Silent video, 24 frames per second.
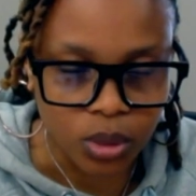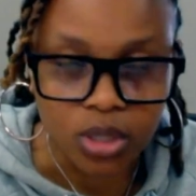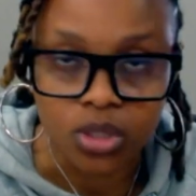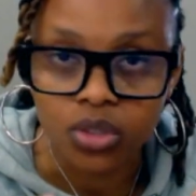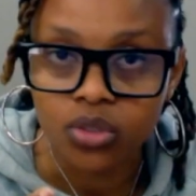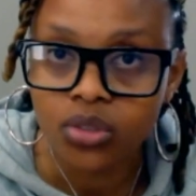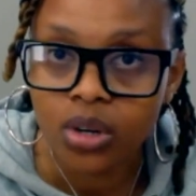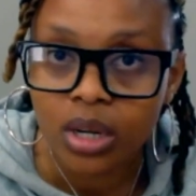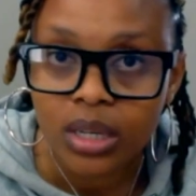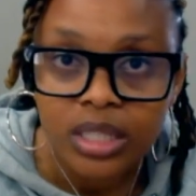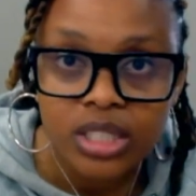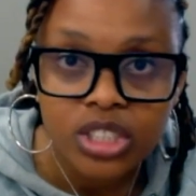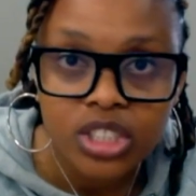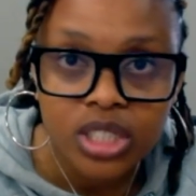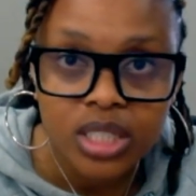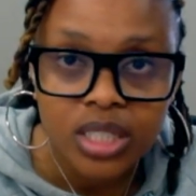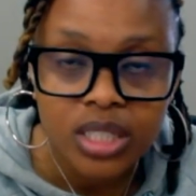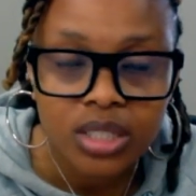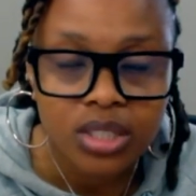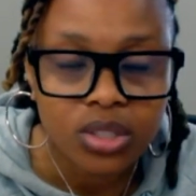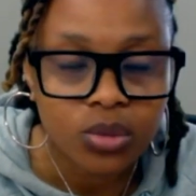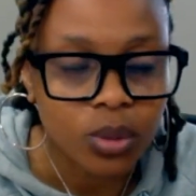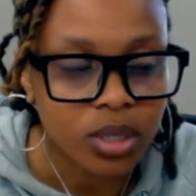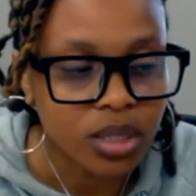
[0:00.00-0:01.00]
astrology.
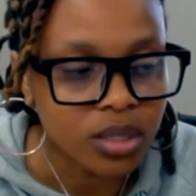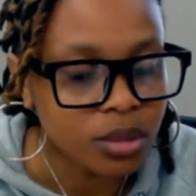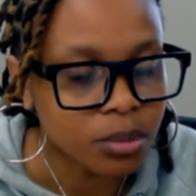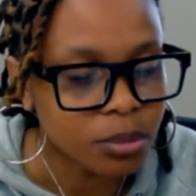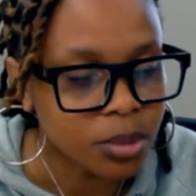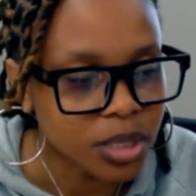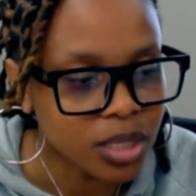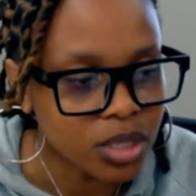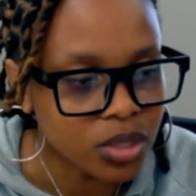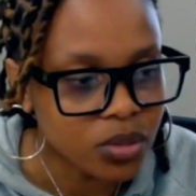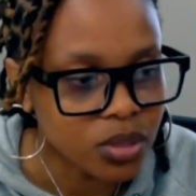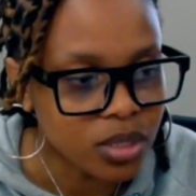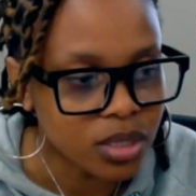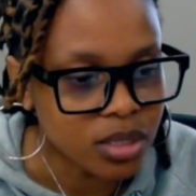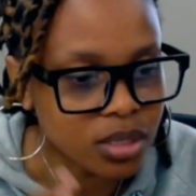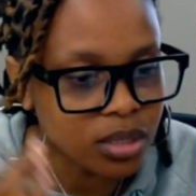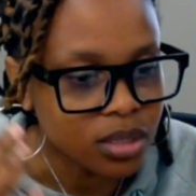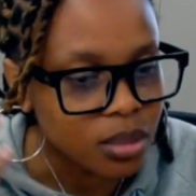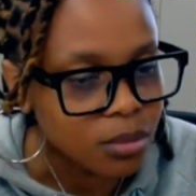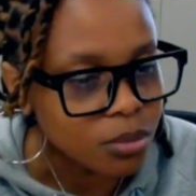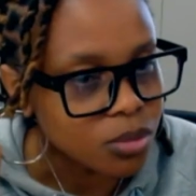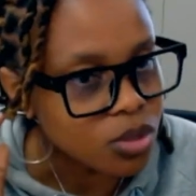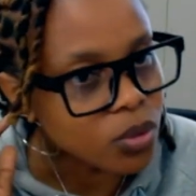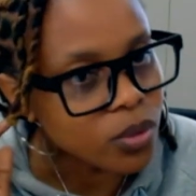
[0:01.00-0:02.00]
It's one of the biggest
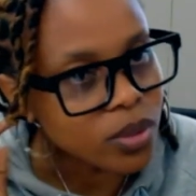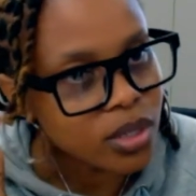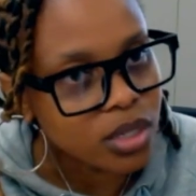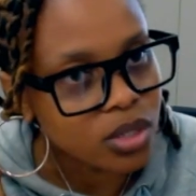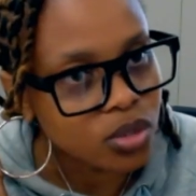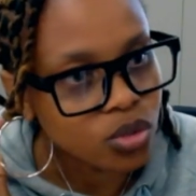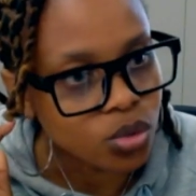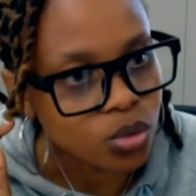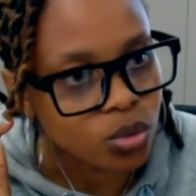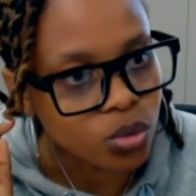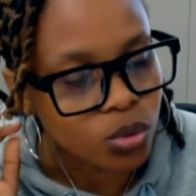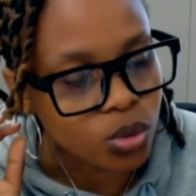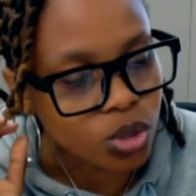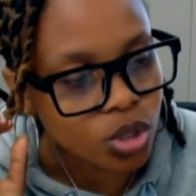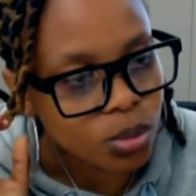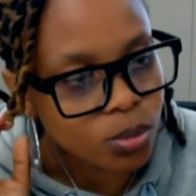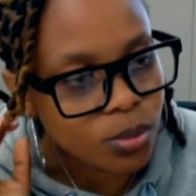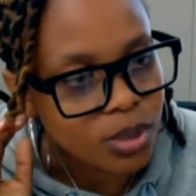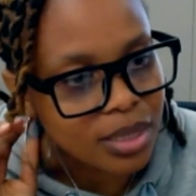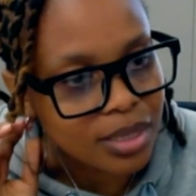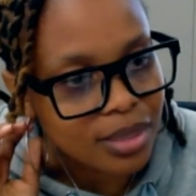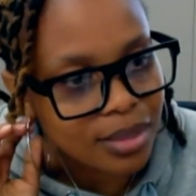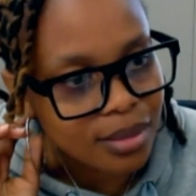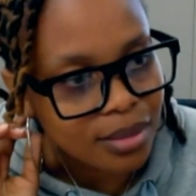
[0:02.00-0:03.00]
reasons I'm so into
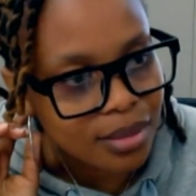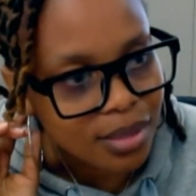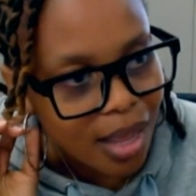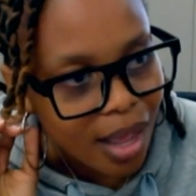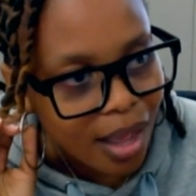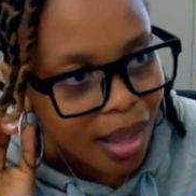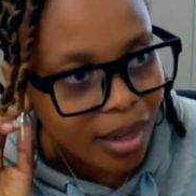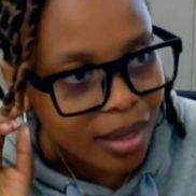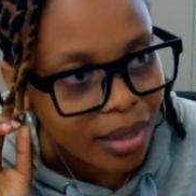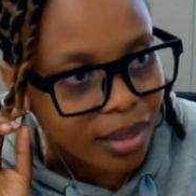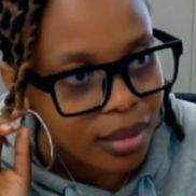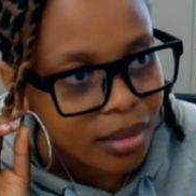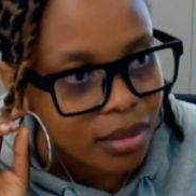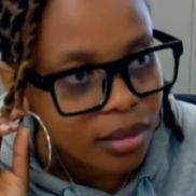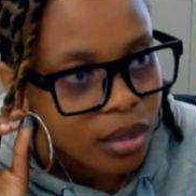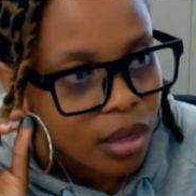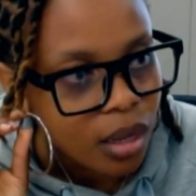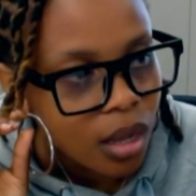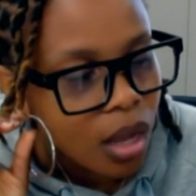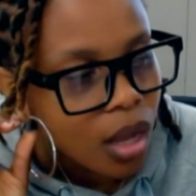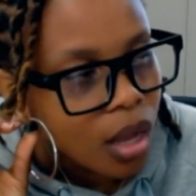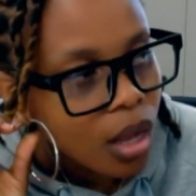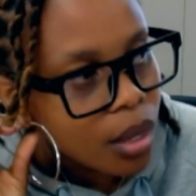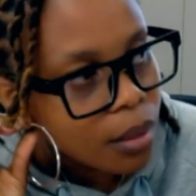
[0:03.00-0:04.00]
human design,
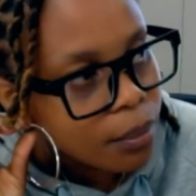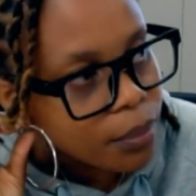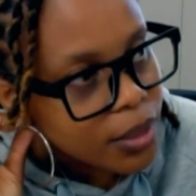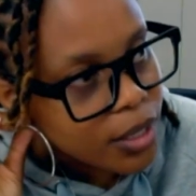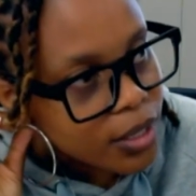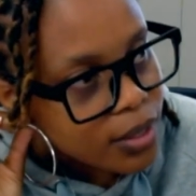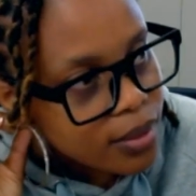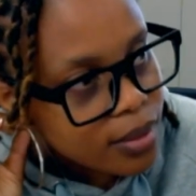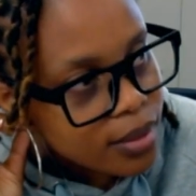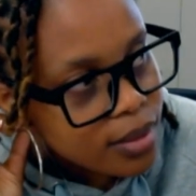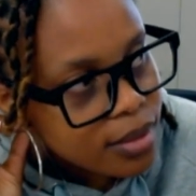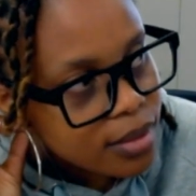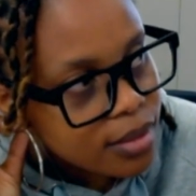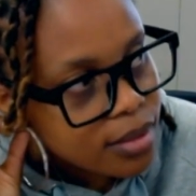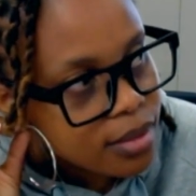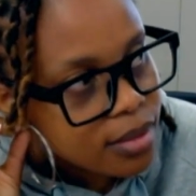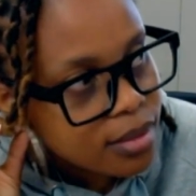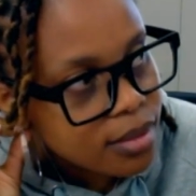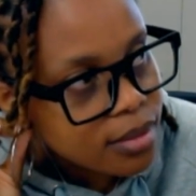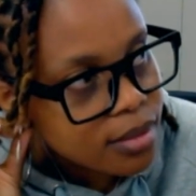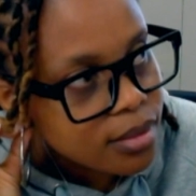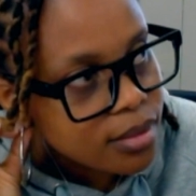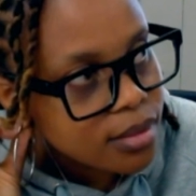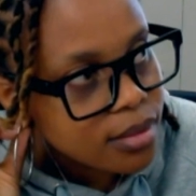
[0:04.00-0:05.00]

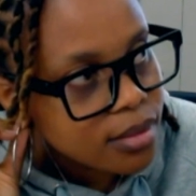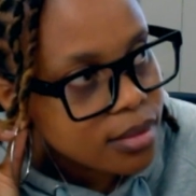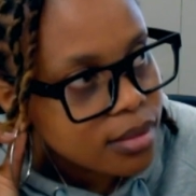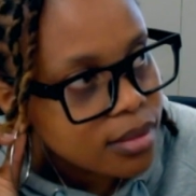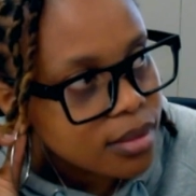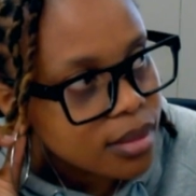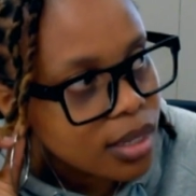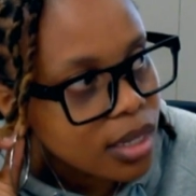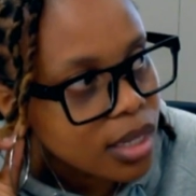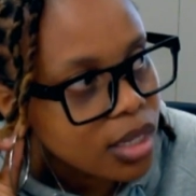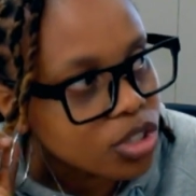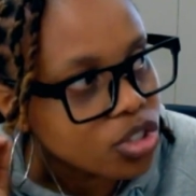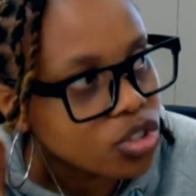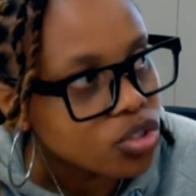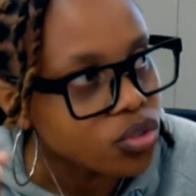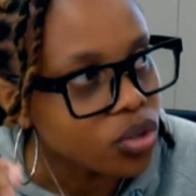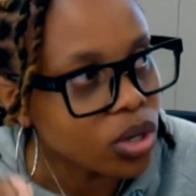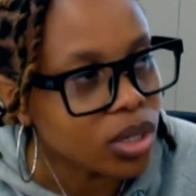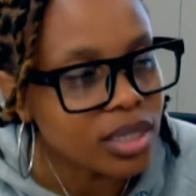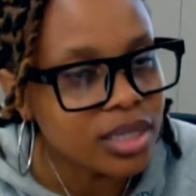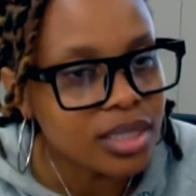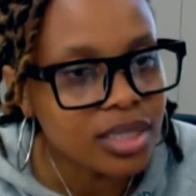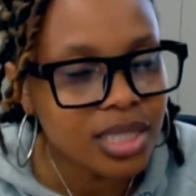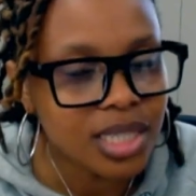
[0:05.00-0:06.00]
because
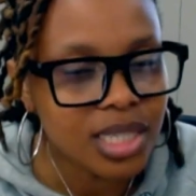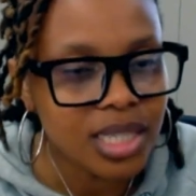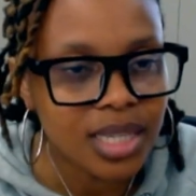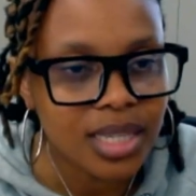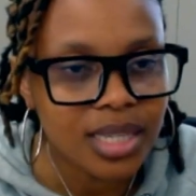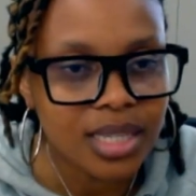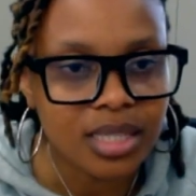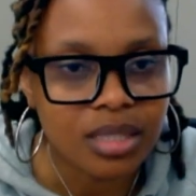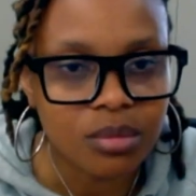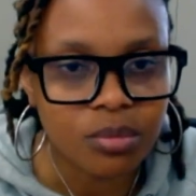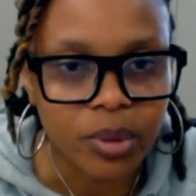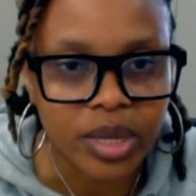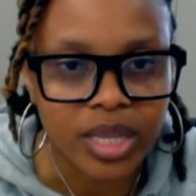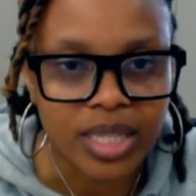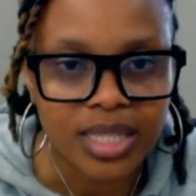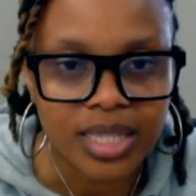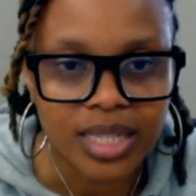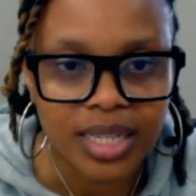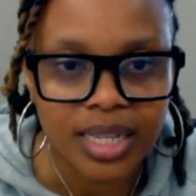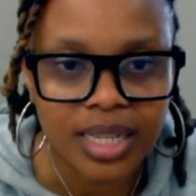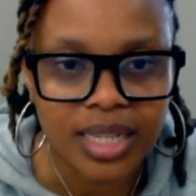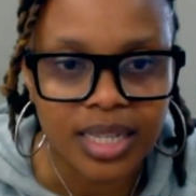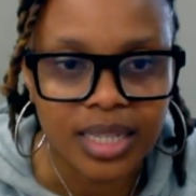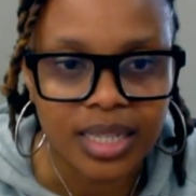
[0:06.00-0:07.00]
astrology is
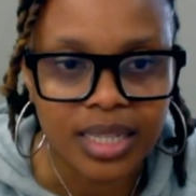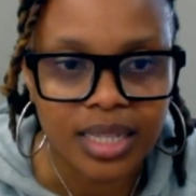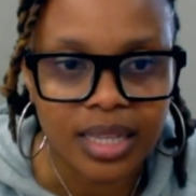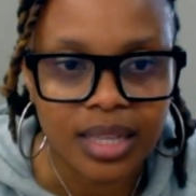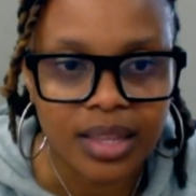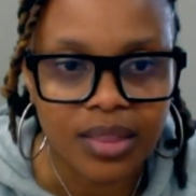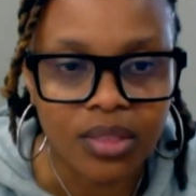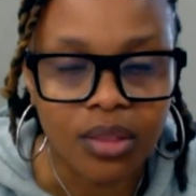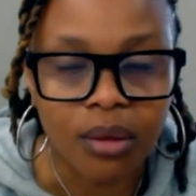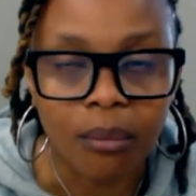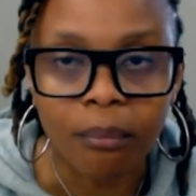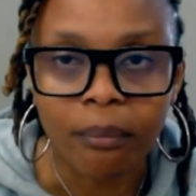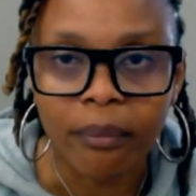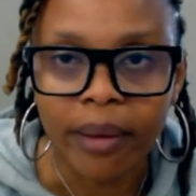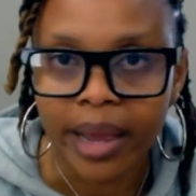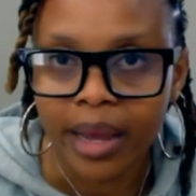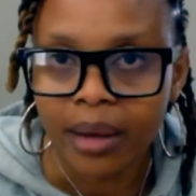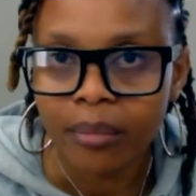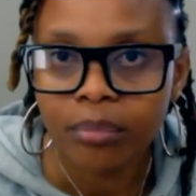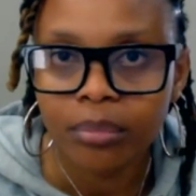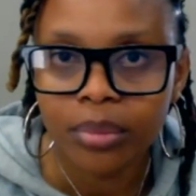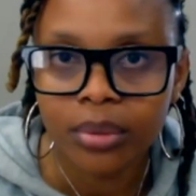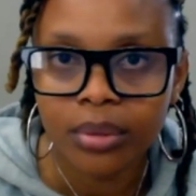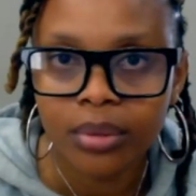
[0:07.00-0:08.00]
basically the
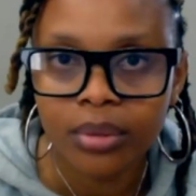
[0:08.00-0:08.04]
map